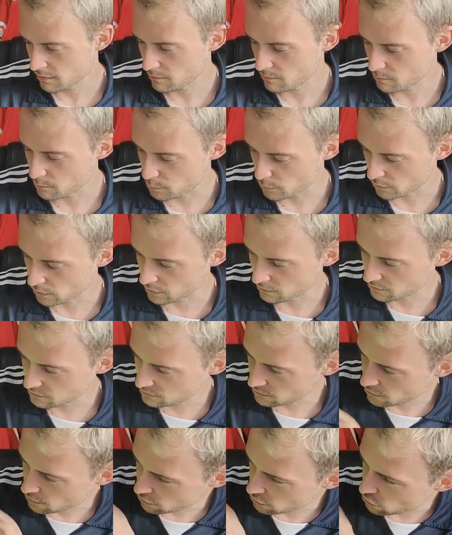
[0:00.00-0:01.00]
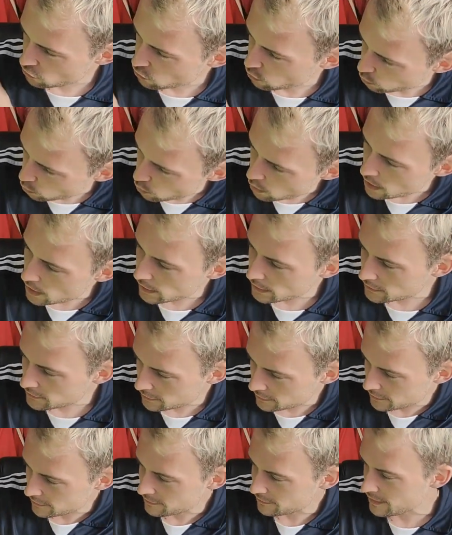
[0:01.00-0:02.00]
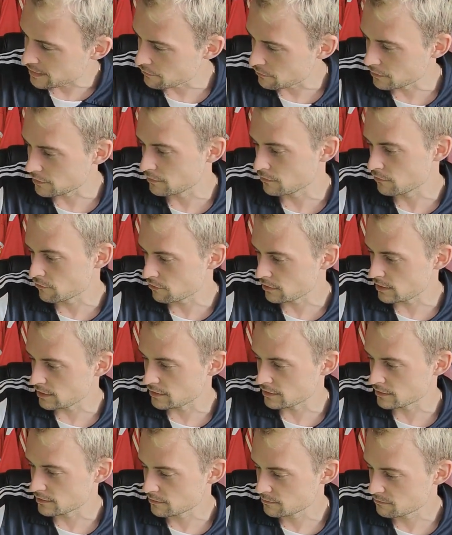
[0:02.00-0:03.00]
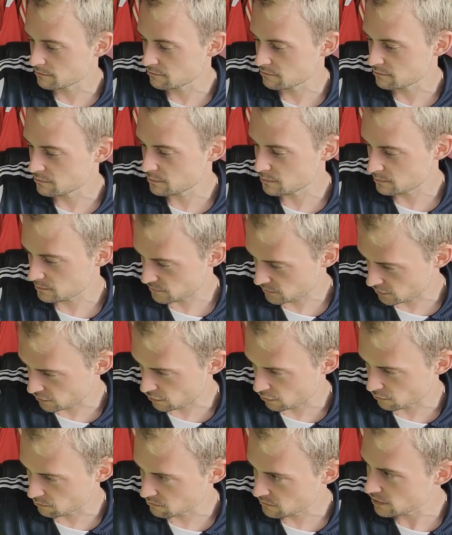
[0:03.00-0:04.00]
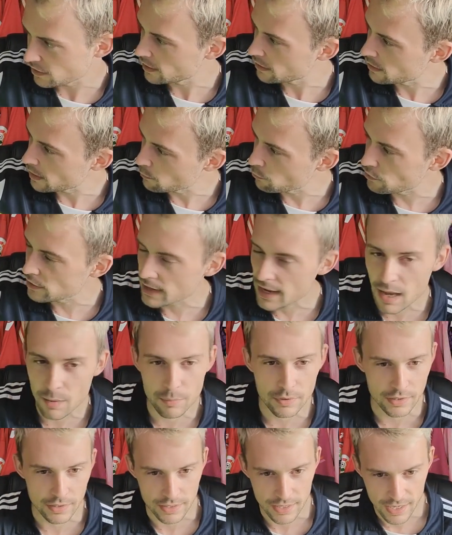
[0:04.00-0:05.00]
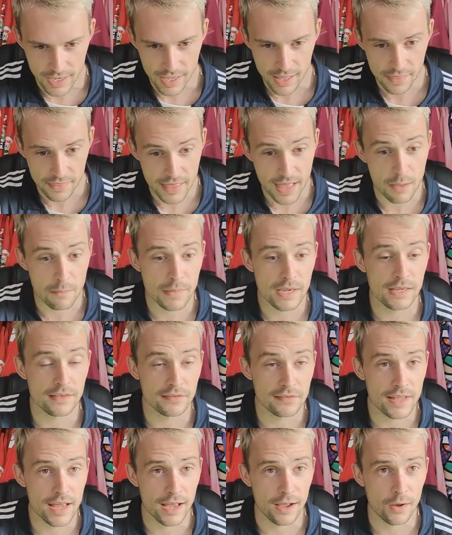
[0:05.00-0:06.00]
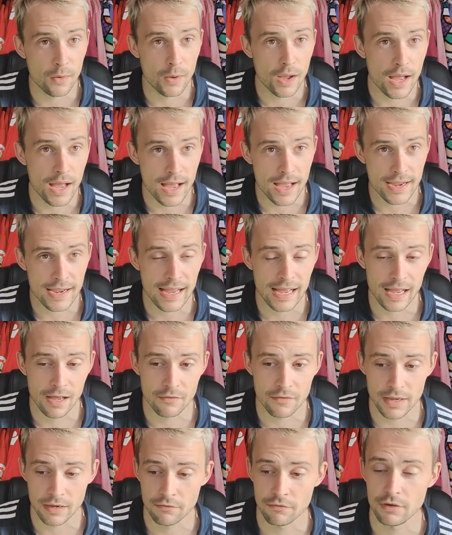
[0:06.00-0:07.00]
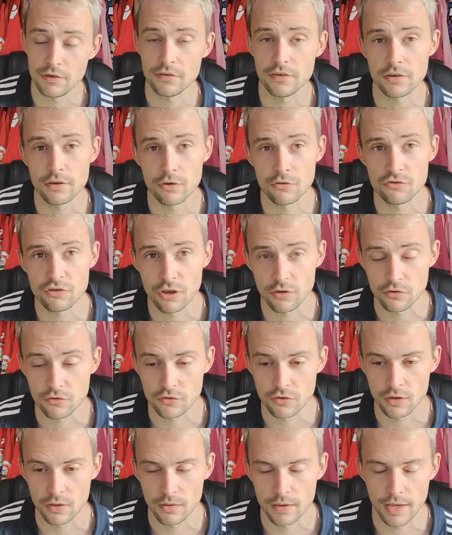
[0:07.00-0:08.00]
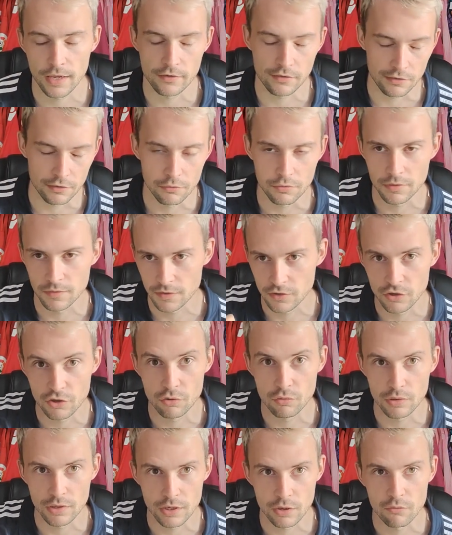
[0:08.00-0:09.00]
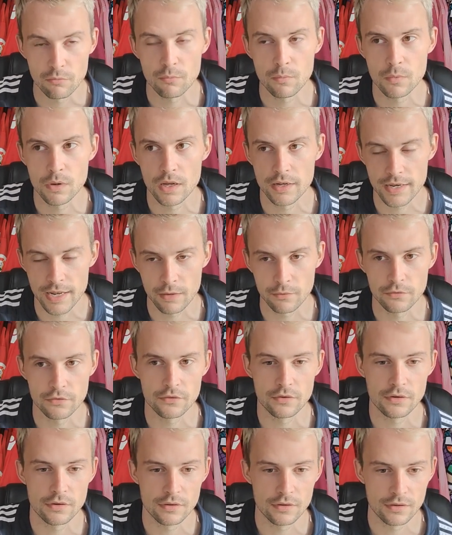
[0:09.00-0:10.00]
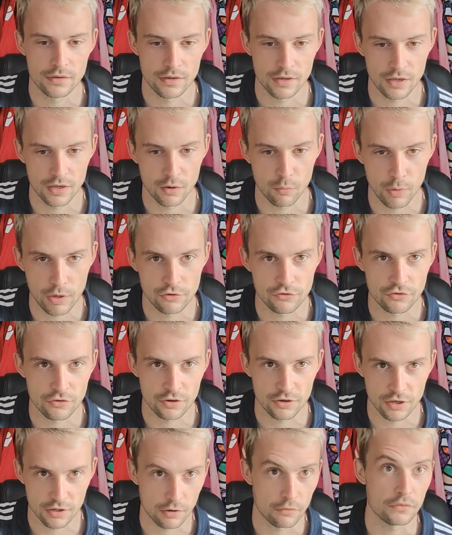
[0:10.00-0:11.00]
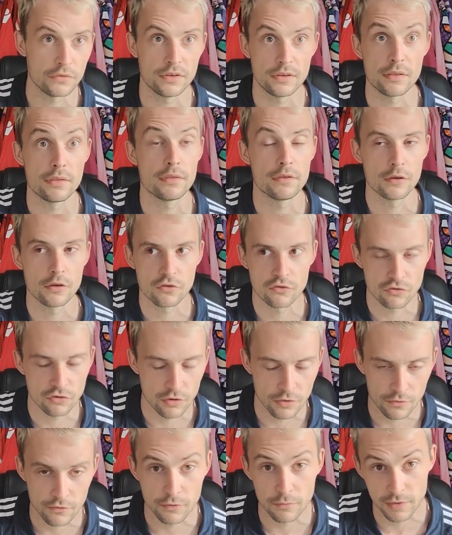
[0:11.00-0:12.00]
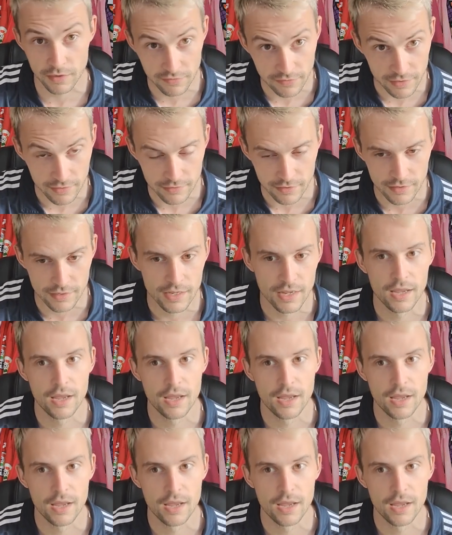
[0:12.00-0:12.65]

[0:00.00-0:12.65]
but not quite this level of green. So yeah, I'm pretty happy. That means now I have every single Chelsea shirt, excluding the newly announced away shirt and obviously the third shirt for this season,